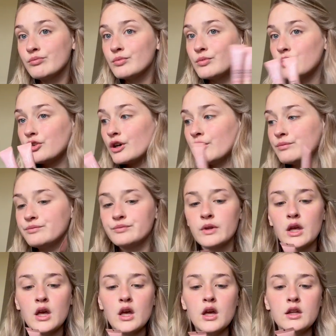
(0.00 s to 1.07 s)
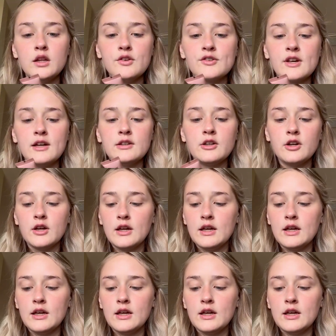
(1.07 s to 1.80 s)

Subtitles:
So this color